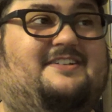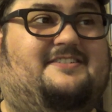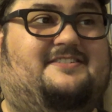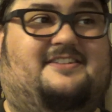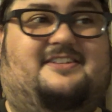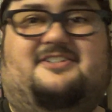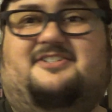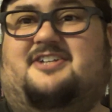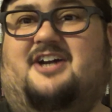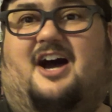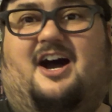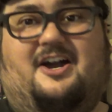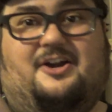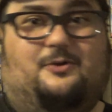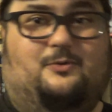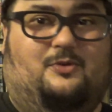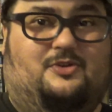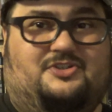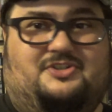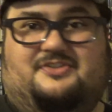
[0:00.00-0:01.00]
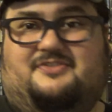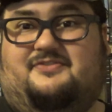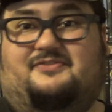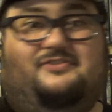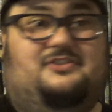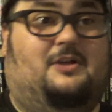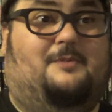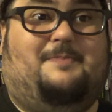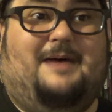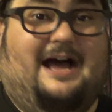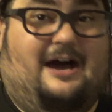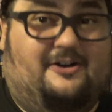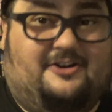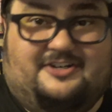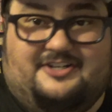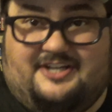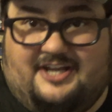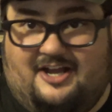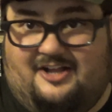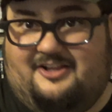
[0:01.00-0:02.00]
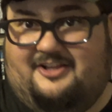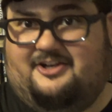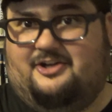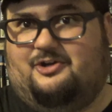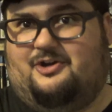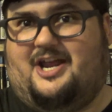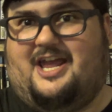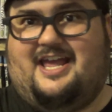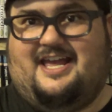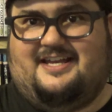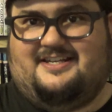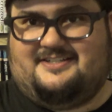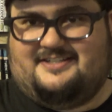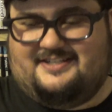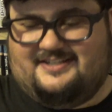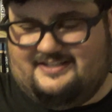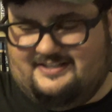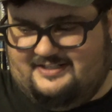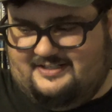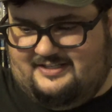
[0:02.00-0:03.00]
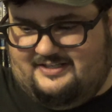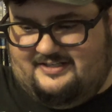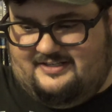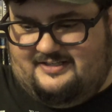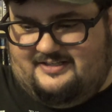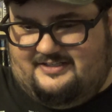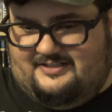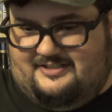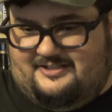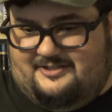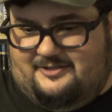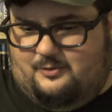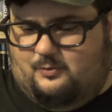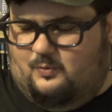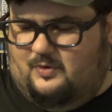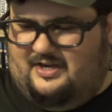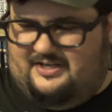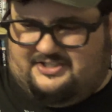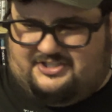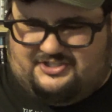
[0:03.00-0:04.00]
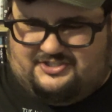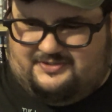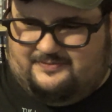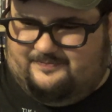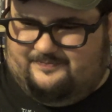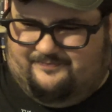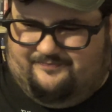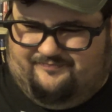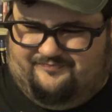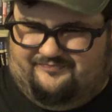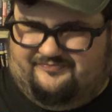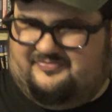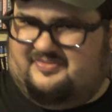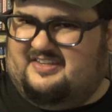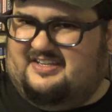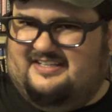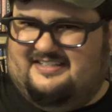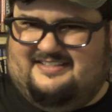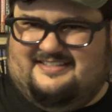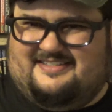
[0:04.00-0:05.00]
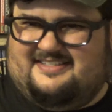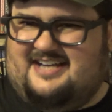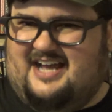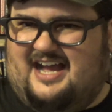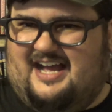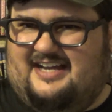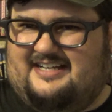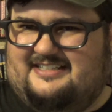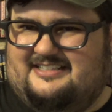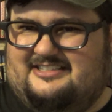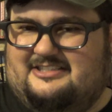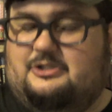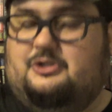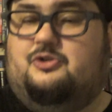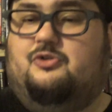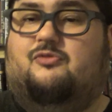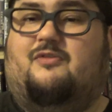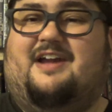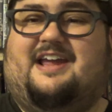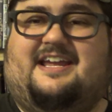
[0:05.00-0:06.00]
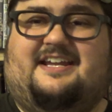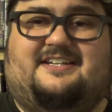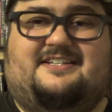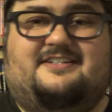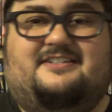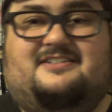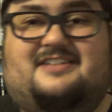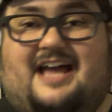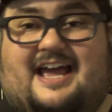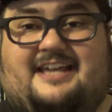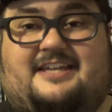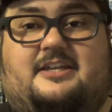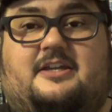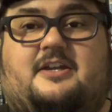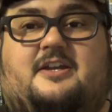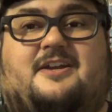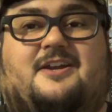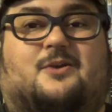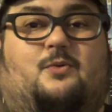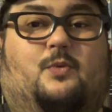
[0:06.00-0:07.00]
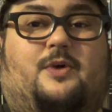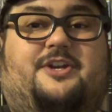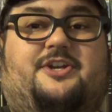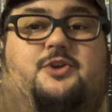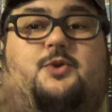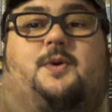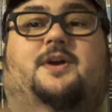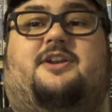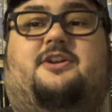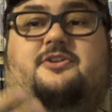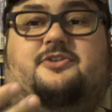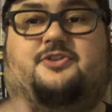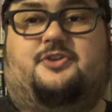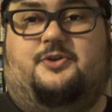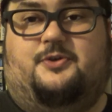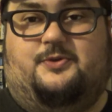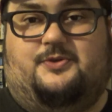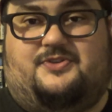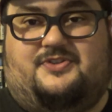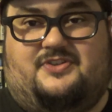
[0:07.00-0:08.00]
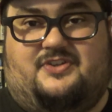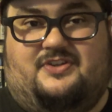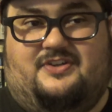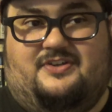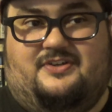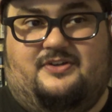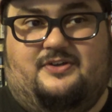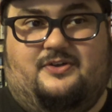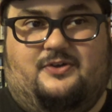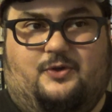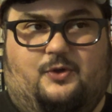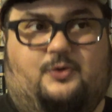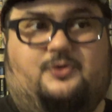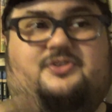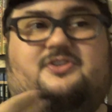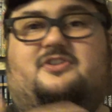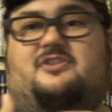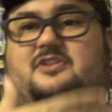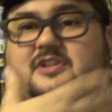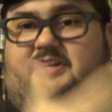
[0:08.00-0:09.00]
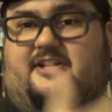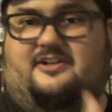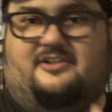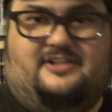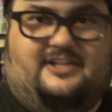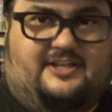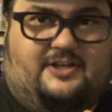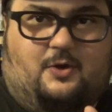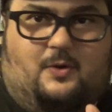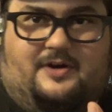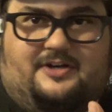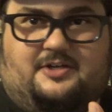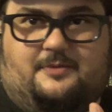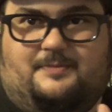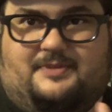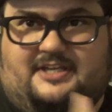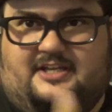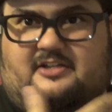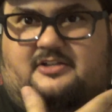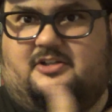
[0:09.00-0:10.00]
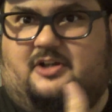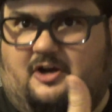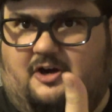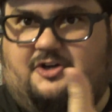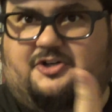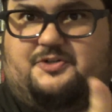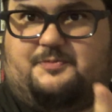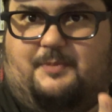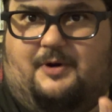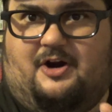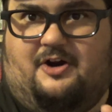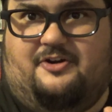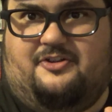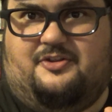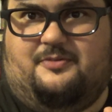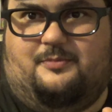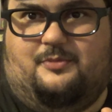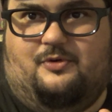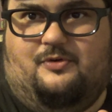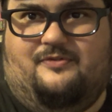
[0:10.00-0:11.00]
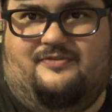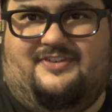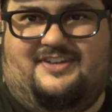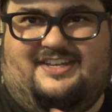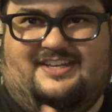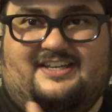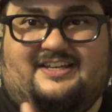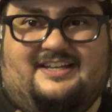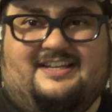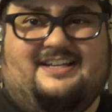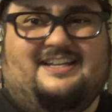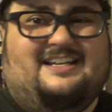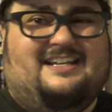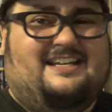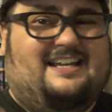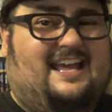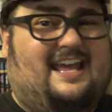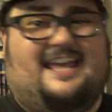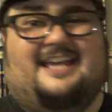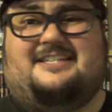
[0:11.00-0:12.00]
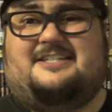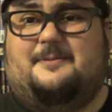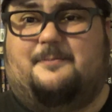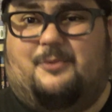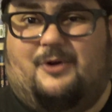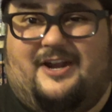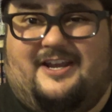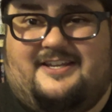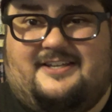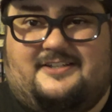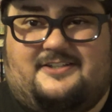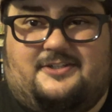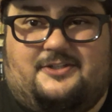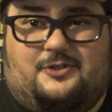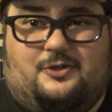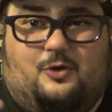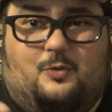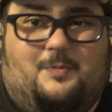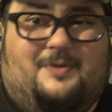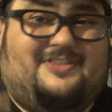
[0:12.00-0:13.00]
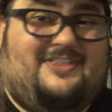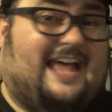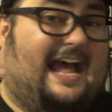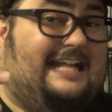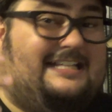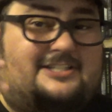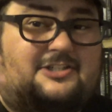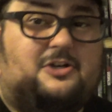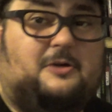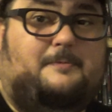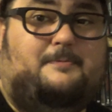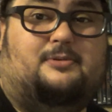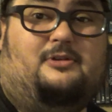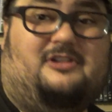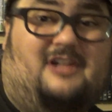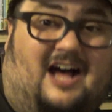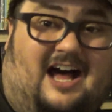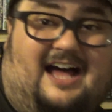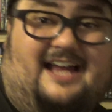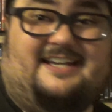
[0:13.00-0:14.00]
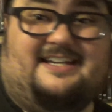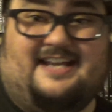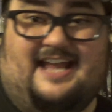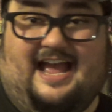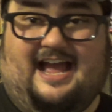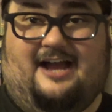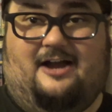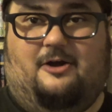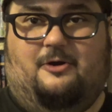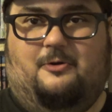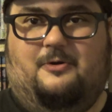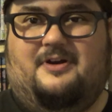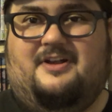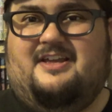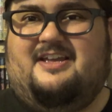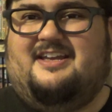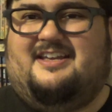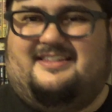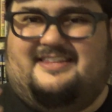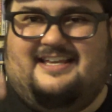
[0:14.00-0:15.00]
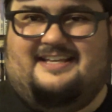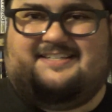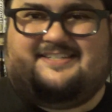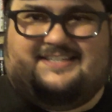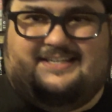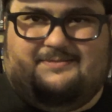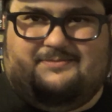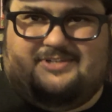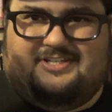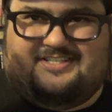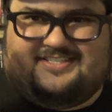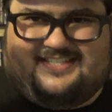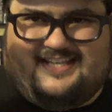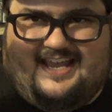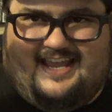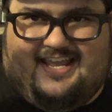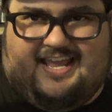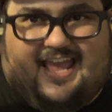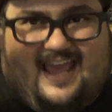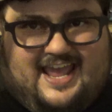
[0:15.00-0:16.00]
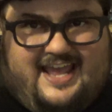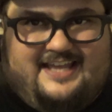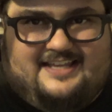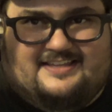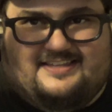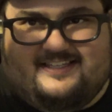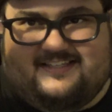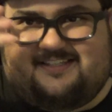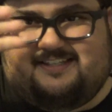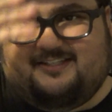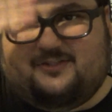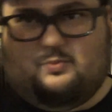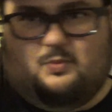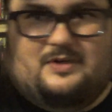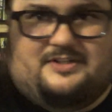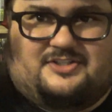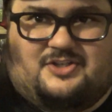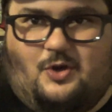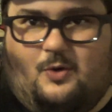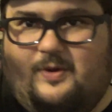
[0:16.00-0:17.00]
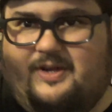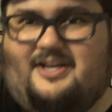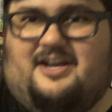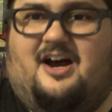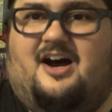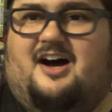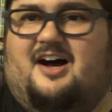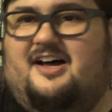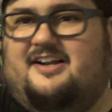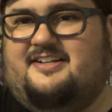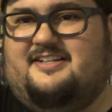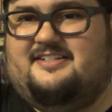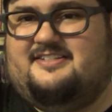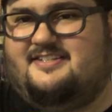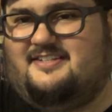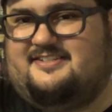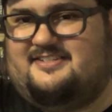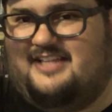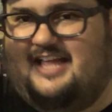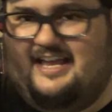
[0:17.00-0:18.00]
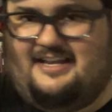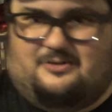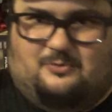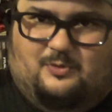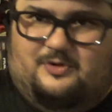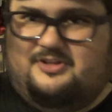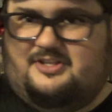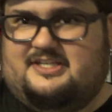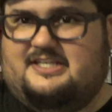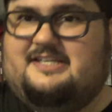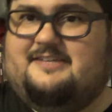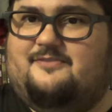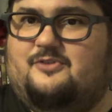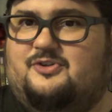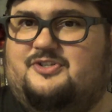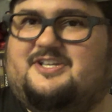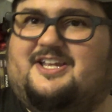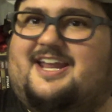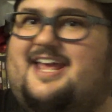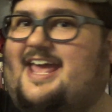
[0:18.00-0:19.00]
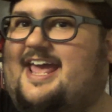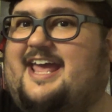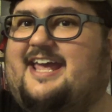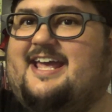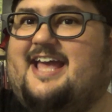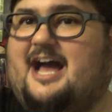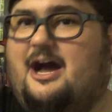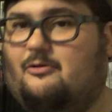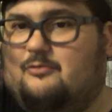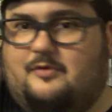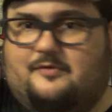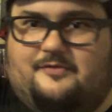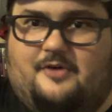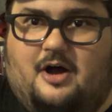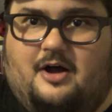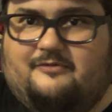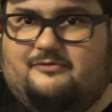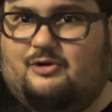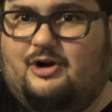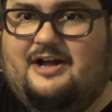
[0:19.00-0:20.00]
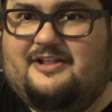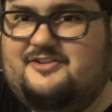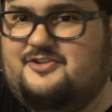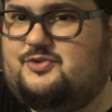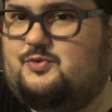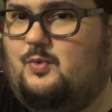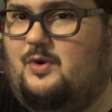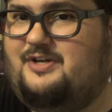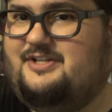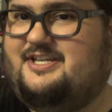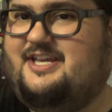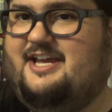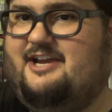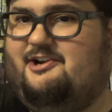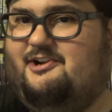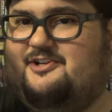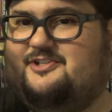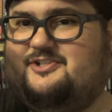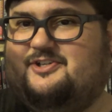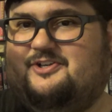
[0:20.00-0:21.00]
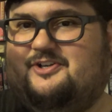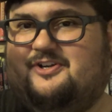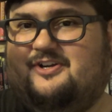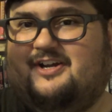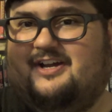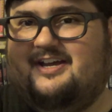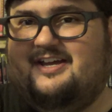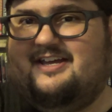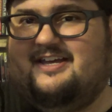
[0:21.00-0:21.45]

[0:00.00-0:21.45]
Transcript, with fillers: is the daughter will just flip out and yell at her aunt, which is not great. Like, when you introduce who's clearly going to be a large part of the movie, hate to break it to you, but that's your plot now. They seem to say, hey, this is what's going on, this is like where the evil's gonna hang out, revolve around this one character,